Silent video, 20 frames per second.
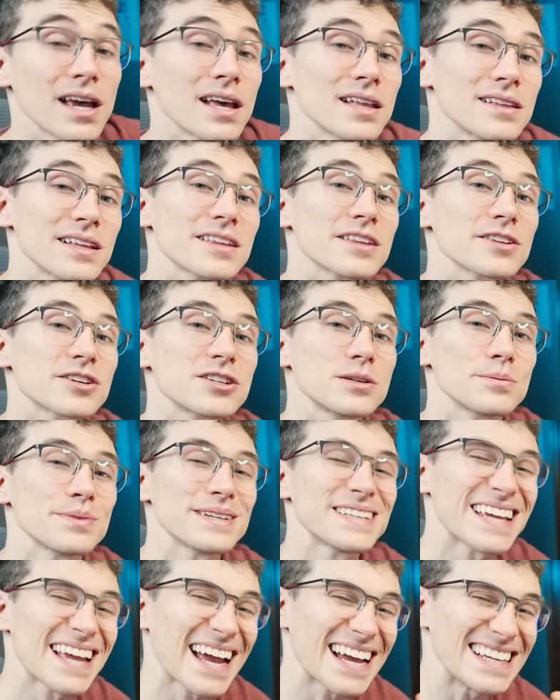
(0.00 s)
This is going to
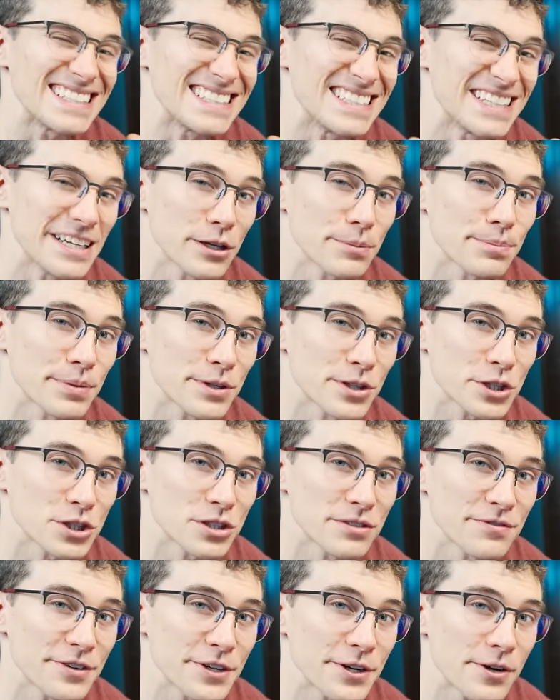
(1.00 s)
be the ideal
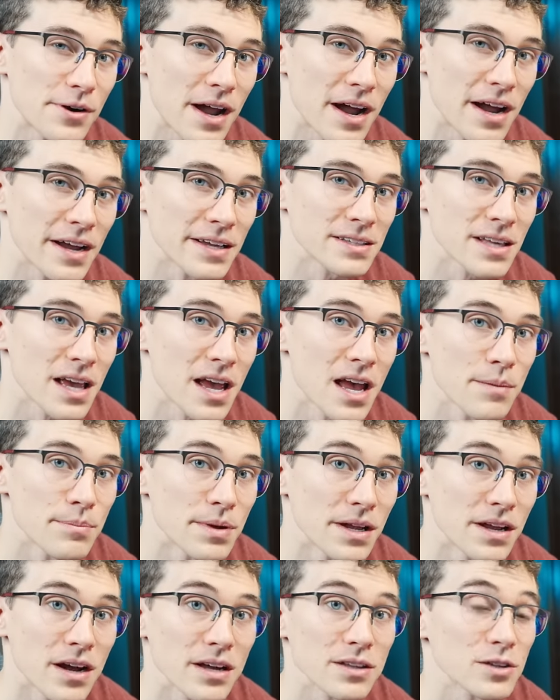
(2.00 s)
position for your eyes
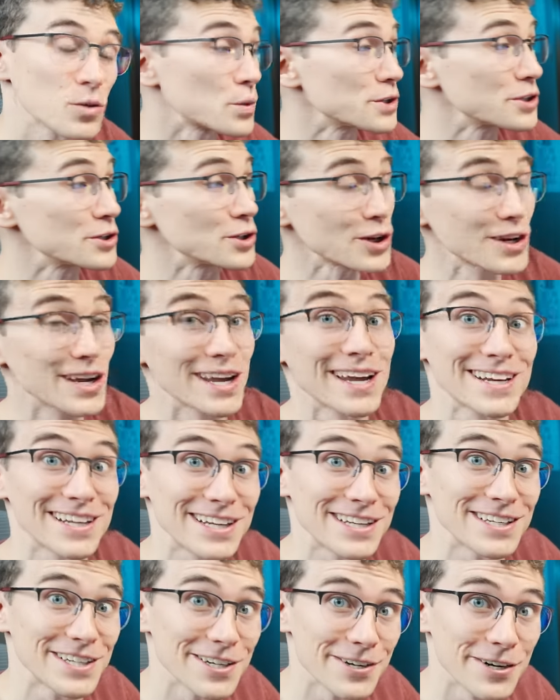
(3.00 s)
because when you're looking at
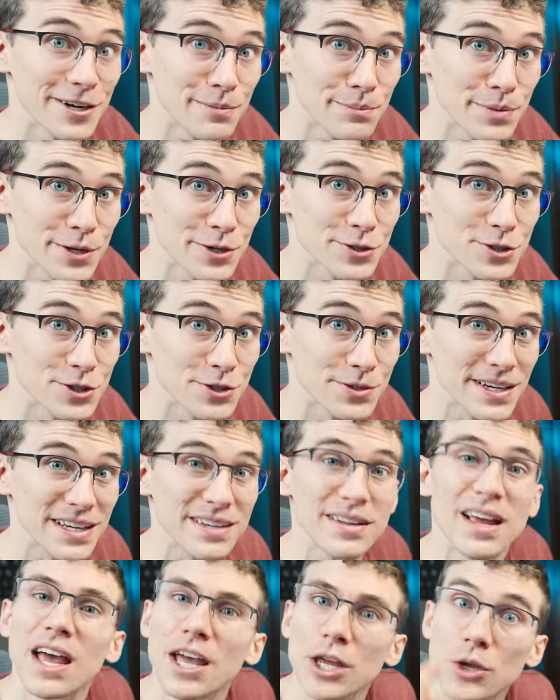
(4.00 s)
a near computer
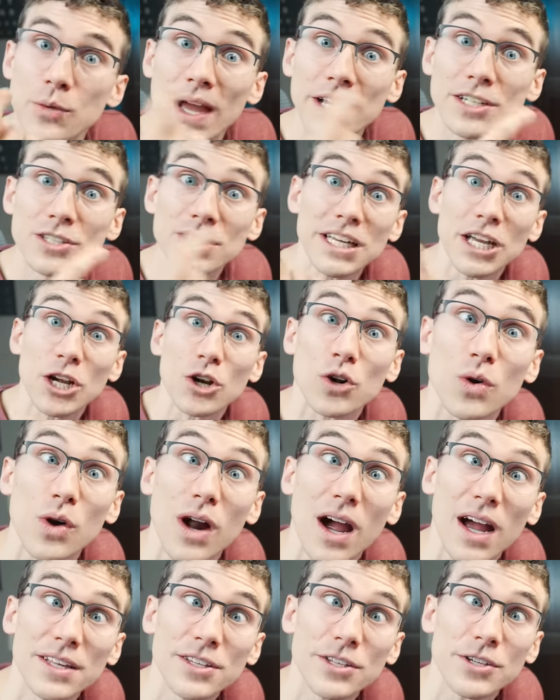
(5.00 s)
screen, you actually
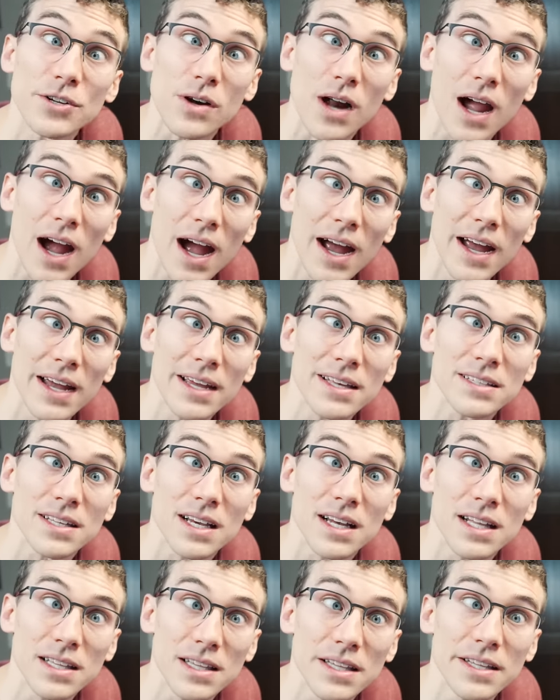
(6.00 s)
cross your eyes
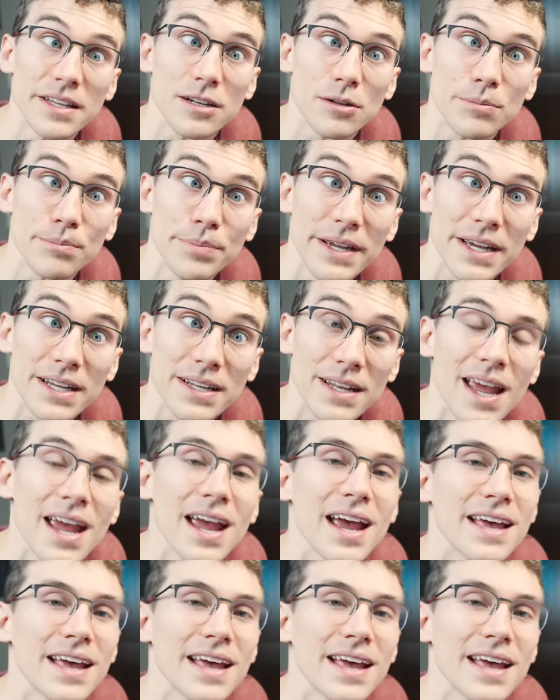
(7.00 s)
a little bit,